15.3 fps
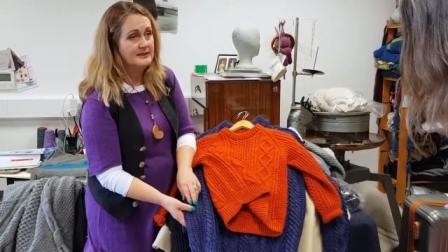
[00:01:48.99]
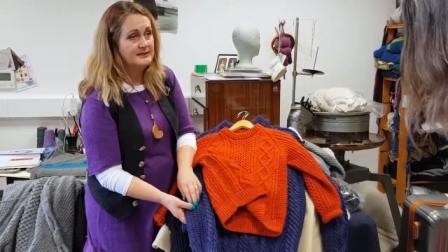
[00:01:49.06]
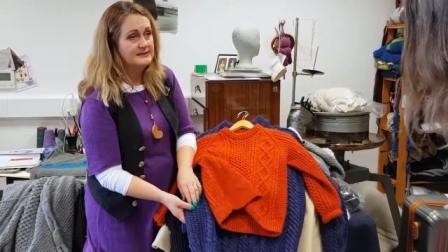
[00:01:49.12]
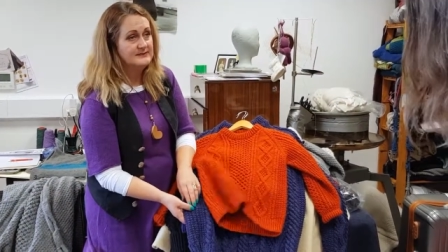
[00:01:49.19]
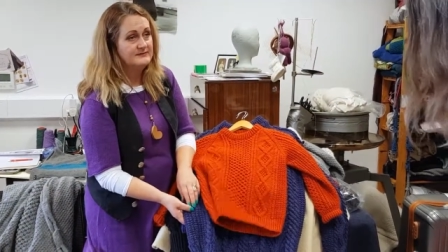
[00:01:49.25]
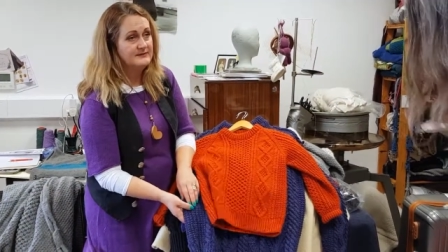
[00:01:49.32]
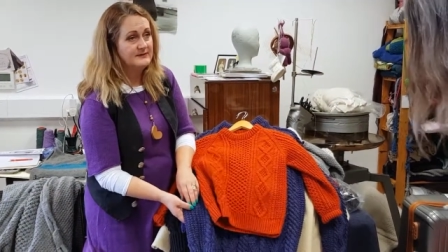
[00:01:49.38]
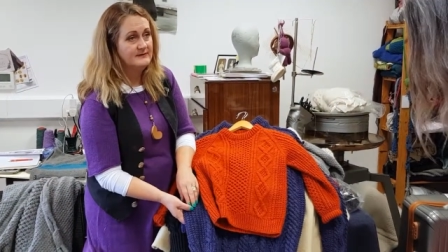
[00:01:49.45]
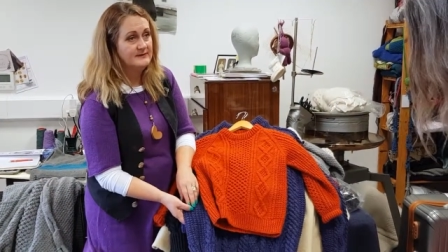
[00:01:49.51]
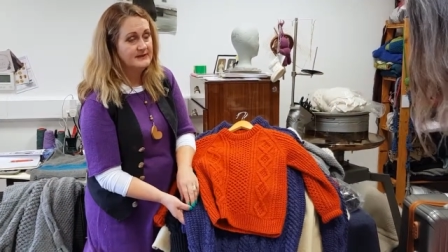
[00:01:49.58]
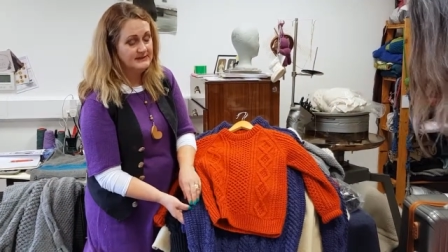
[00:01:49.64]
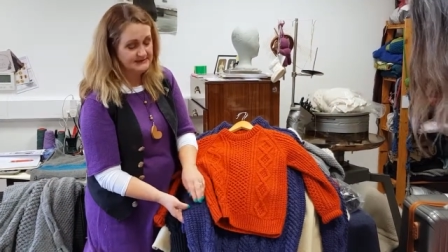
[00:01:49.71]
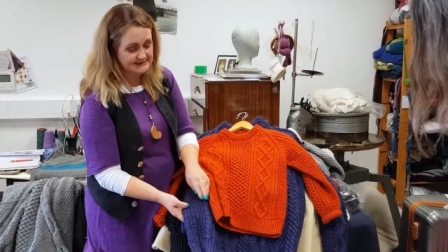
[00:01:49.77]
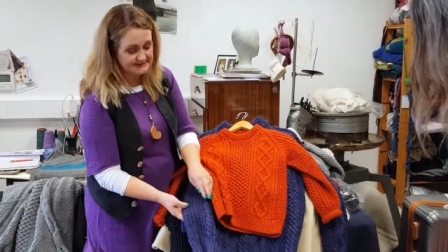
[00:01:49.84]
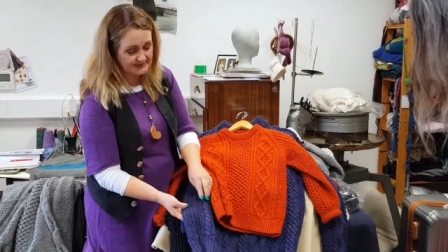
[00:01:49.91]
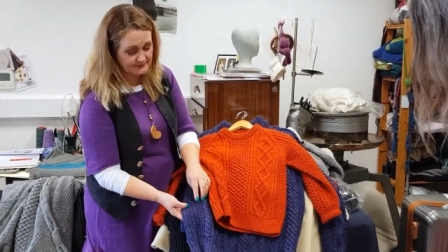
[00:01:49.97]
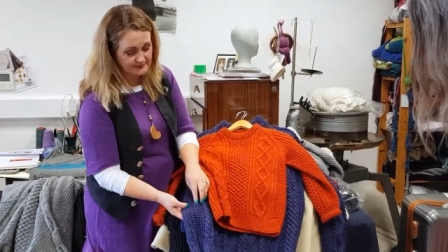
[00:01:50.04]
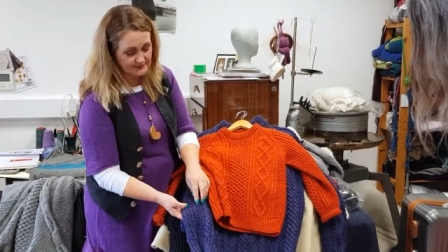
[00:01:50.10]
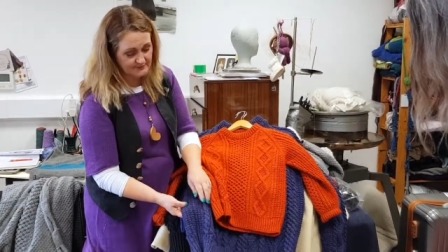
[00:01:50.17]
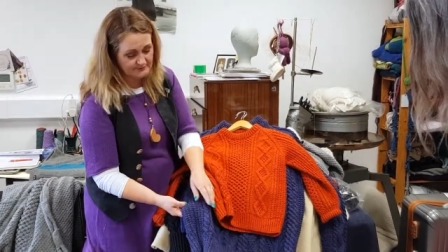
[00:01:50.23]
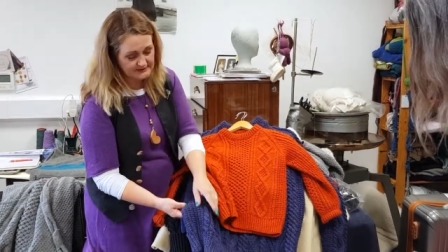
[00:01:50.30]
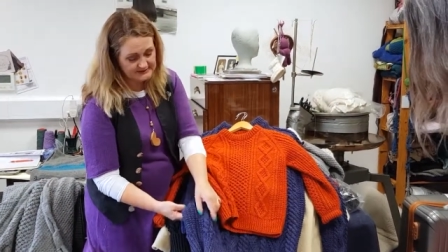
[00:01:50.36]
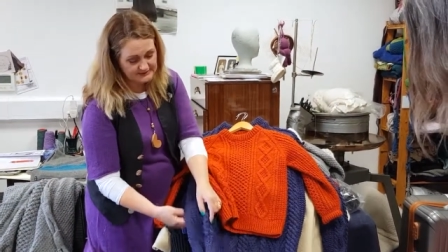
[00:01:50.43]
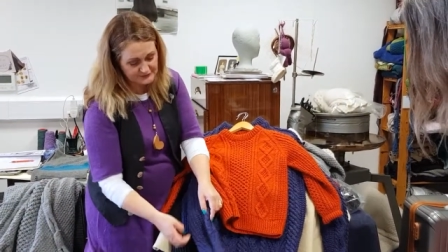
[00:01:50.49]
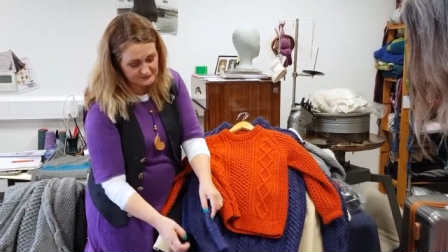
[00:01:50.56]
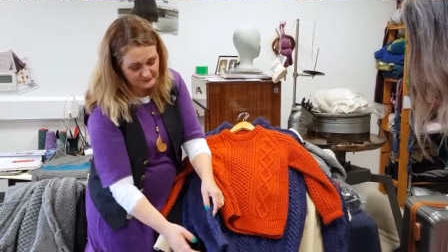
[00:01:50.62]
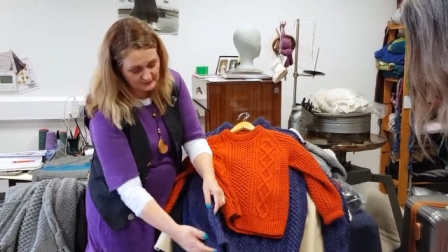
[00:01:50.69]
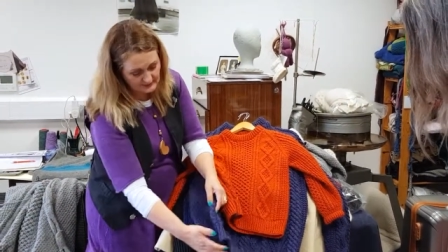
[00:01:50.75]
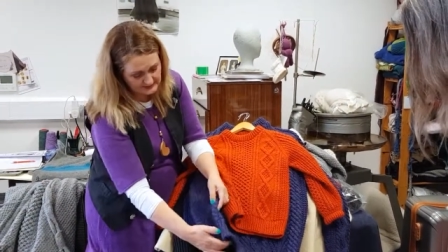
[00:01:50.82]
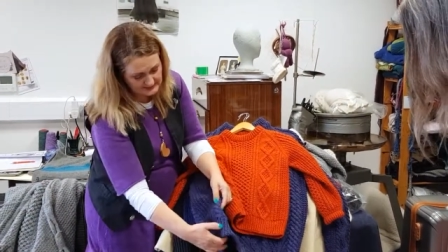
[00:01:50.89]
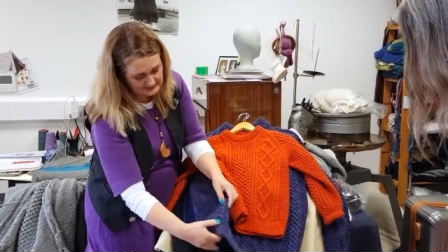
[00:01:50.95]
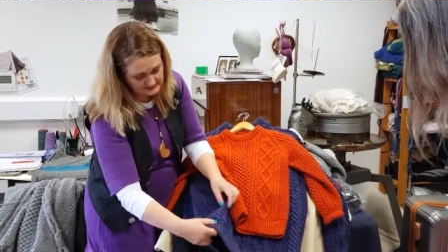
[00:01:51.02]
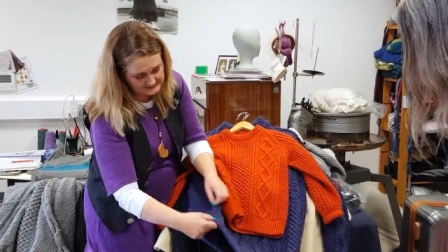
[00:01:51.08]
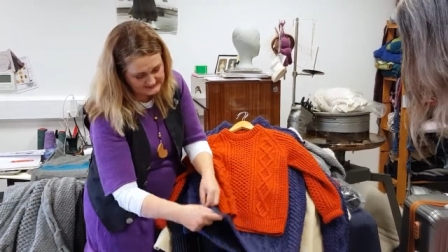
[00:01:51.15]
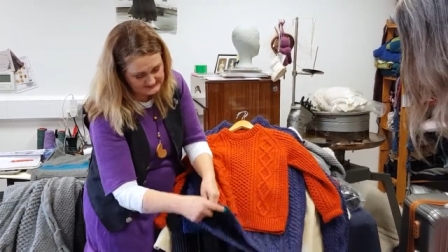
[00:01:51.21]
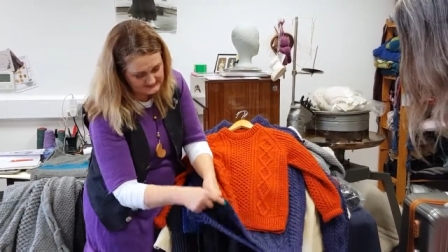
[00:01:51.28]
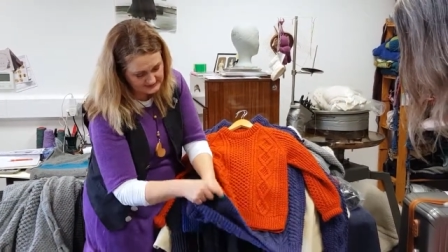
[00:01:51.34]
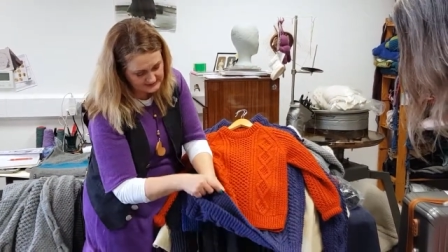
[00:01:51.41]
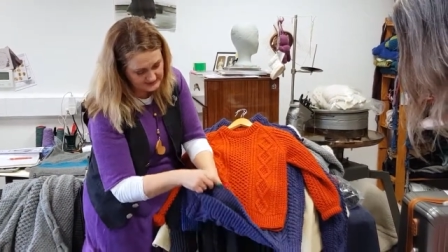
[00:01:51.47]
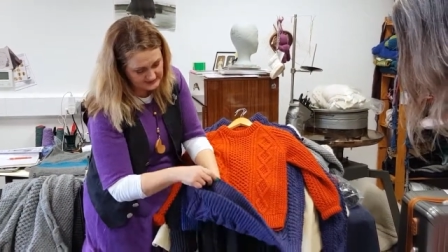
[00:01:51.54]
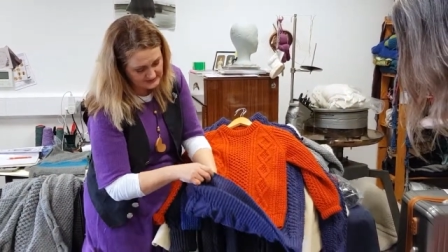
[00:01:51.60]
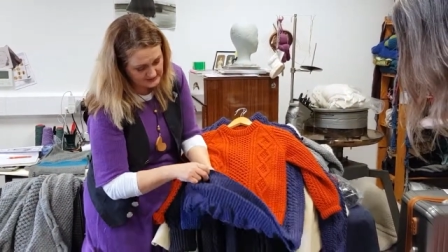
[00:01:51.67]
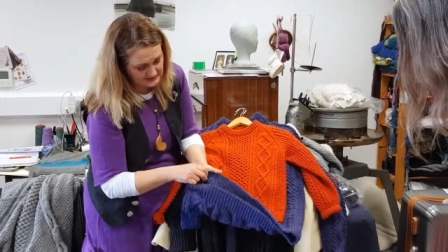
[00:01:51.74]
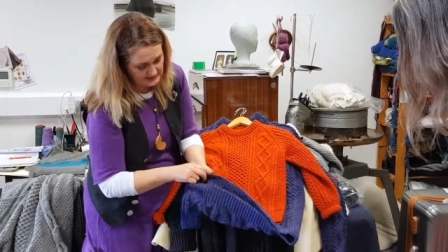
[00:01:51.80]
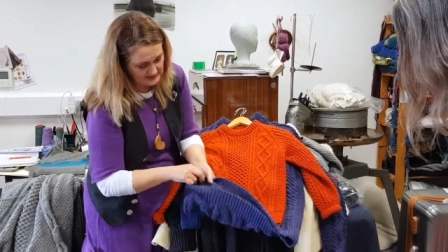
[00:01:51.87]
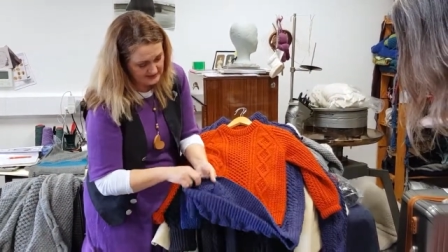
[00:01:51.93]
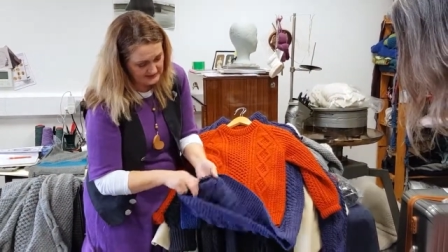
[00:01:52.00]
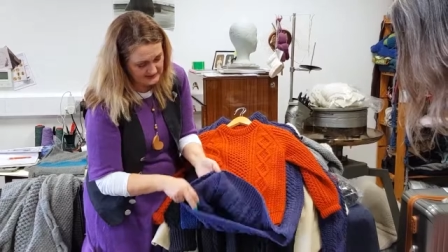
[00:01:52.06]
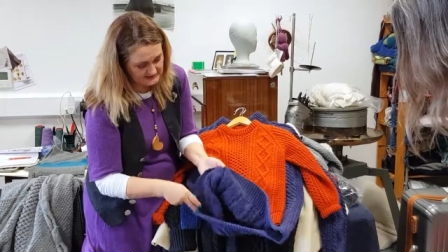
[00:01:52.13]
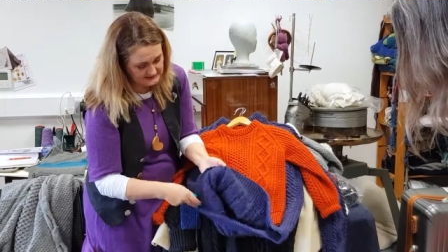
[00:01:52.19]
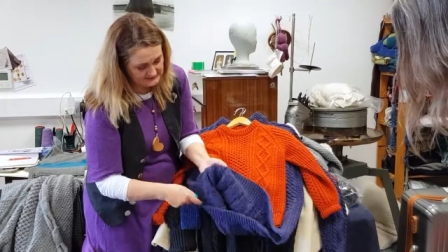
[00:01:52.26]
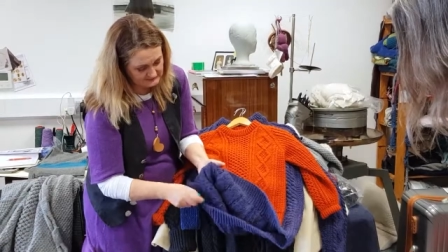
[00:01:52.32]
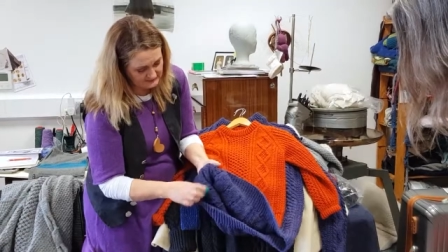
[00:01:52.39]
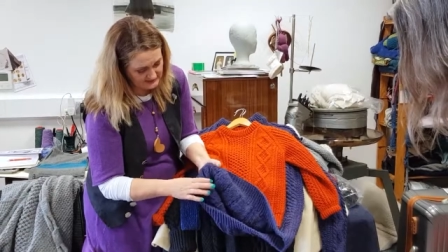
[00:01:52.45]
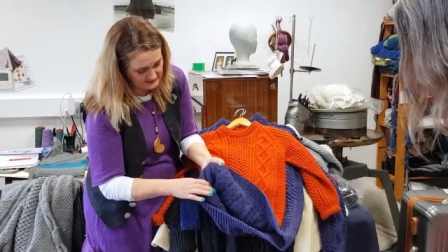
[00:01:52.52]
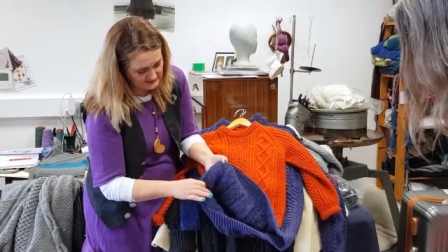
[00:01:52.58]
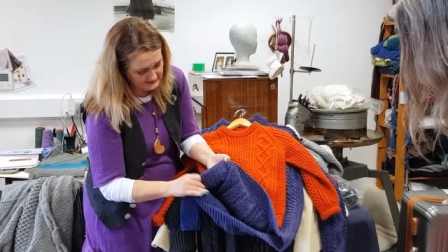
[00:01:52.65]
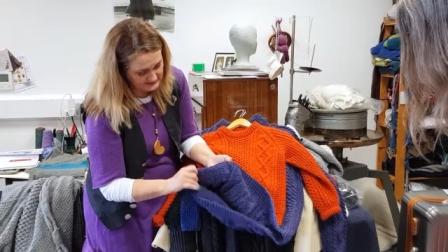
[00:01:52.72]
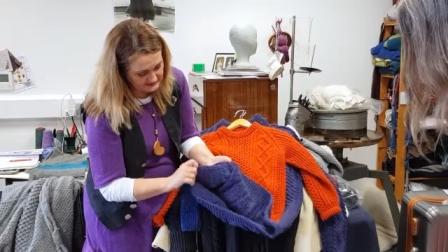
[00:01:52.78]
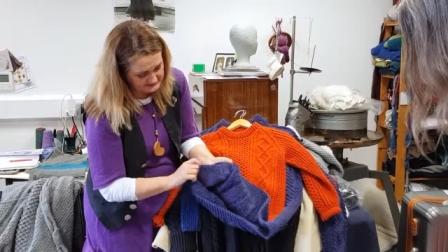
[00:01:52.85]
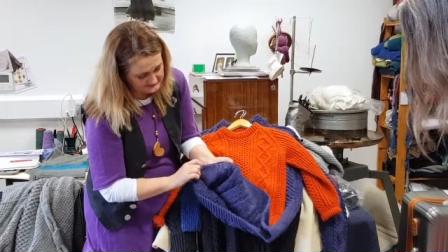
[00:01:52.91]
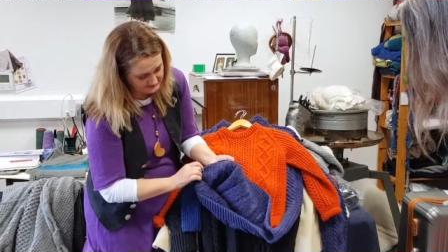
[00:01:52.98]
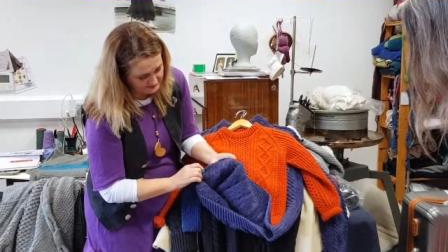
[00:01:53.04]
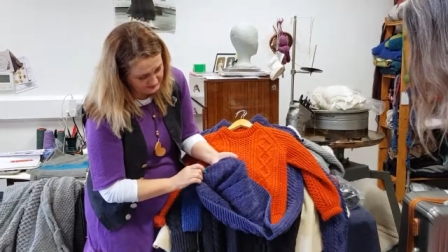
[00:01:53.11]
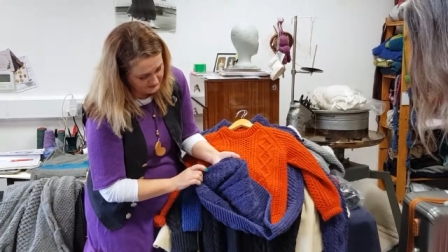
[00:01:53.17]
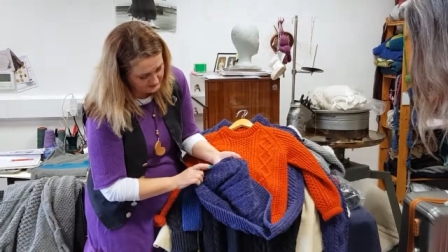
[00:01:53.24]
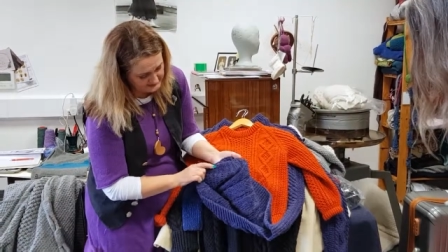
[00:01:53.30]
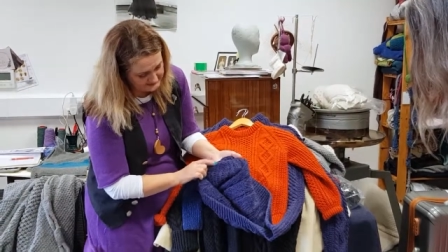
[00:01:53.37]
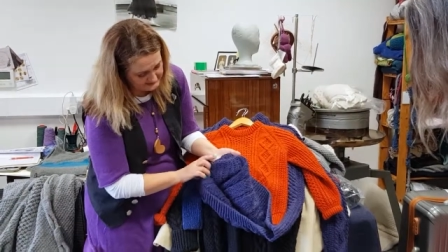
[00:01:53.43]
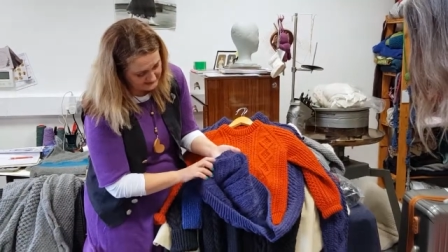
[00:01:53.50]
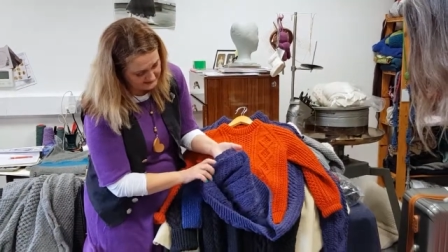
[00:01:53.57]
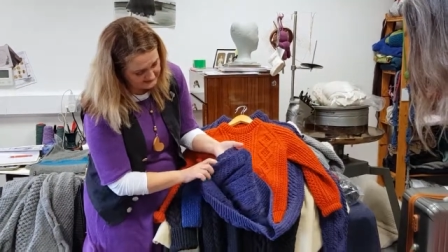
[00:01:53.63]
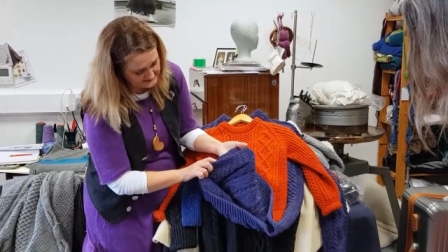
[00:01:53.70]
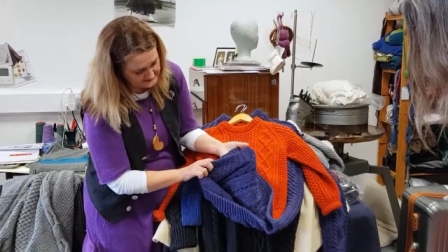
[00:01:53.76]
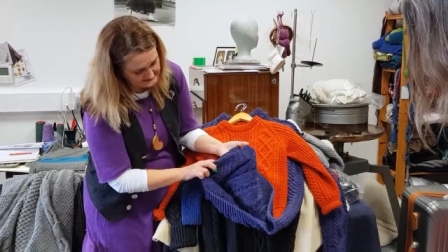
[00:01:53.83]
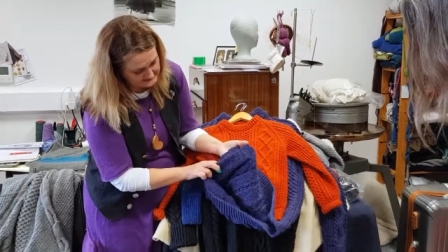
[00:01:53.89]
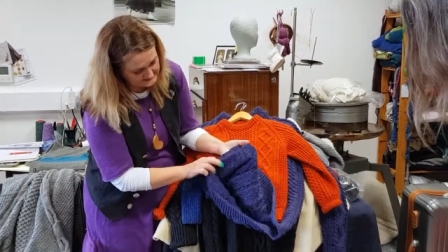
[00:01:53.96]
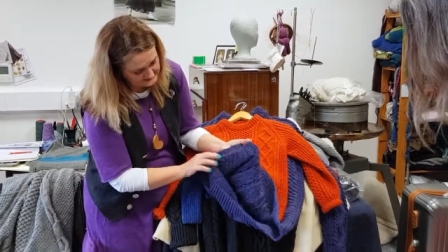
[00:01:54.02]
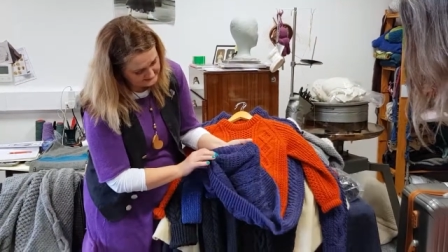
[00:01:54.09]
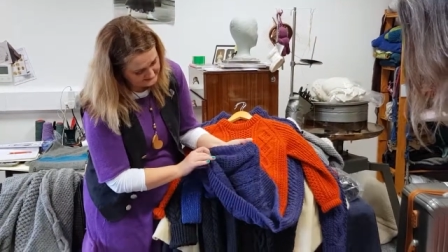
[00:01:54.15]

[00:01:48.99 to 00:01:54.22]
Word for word: It's a very subtle but strong little stitch and it's really nice on both sides.